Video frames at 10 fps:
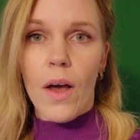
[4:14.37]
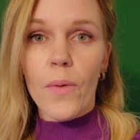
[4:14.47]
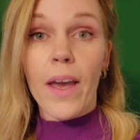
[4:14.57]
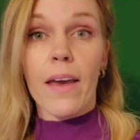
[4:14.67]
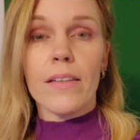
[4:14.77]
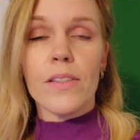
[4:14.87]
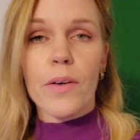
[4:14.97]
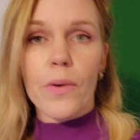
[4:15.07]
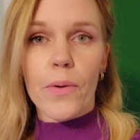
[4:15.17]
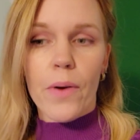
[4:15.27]
Okay,
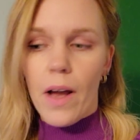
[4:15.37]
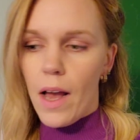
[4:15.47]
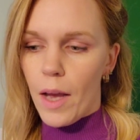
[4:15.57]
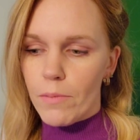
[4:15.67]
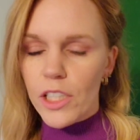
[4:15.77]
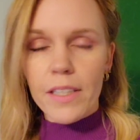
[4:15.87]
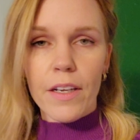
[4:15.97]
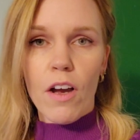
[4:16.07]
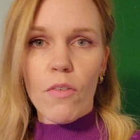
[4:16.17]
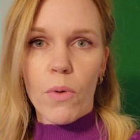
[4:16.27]
so I'm just
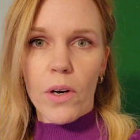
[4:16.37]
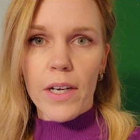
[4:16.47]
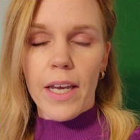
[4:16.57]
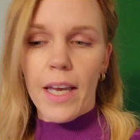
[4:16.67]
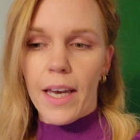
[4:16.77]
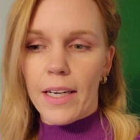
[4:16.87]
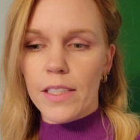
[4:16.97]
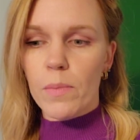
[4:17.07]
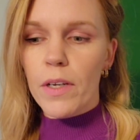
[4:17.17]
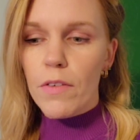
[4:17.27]
getting off work and
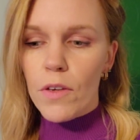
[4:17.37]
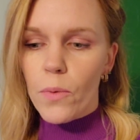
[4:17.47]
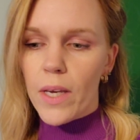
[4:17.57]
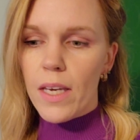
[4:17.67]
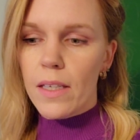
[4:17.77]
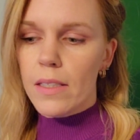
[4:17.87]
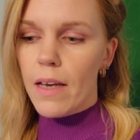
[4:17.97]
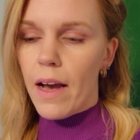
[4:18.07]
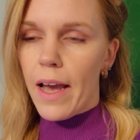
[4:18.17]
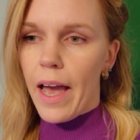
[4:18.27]
it's been a few weeks.
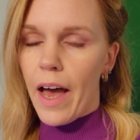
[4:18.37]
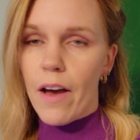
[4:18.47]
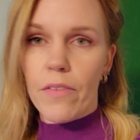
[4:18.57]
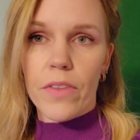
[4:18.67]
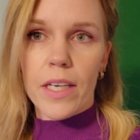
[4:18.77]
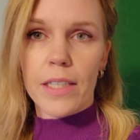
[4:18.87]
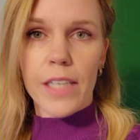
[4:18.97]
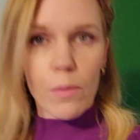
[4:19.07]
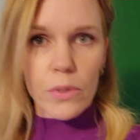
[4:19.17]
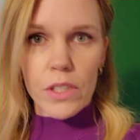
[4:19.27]
I have the
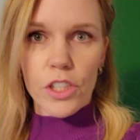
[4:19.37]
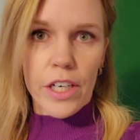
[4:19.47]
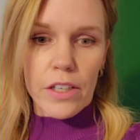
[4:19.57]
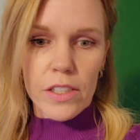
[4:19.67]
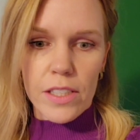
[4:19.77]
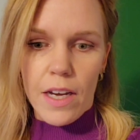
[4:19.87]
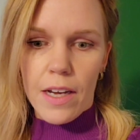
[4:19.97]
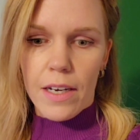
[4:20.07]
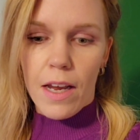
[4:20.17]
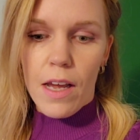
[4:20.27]
tables and chairs
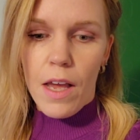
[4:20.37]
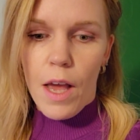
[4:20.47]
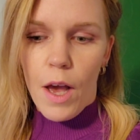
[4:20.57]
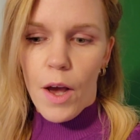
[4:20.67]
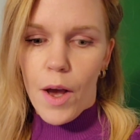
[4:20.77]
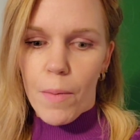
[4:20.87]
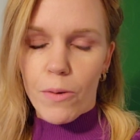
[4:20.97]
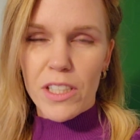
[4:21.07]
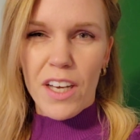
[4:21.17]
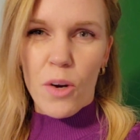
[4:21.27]
done. Um, I
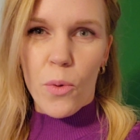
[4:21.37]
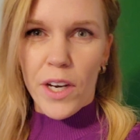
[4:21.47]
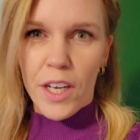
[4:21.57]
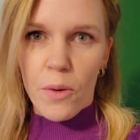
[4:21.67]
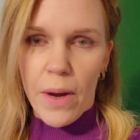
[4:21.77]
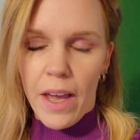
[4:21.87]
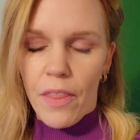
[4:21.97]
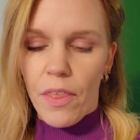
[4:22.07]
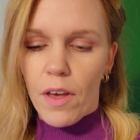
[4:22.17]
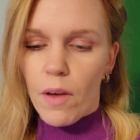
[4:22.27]
was just kind of working away
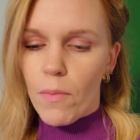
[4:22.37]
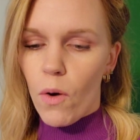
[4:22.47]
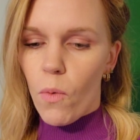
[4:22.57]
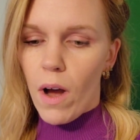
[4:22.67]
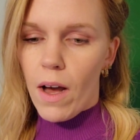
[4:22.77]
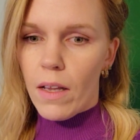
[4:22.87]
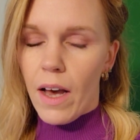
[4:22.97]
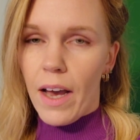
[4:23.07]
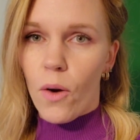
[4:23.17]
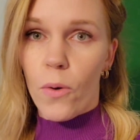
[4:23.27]
at them while
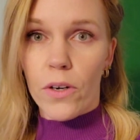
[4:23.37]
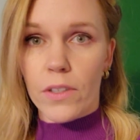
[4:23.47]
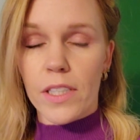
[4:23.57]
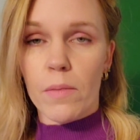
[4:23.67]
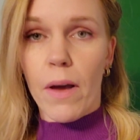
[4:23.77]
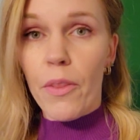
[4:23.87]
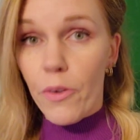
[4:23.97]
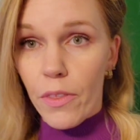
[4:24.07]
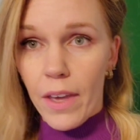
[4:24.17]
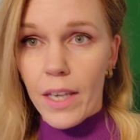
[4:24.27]
I ordered some
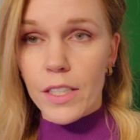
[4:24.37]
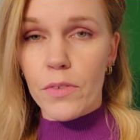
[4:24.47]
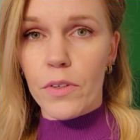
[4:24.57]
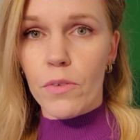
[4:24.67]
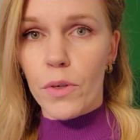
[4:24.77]
other things for the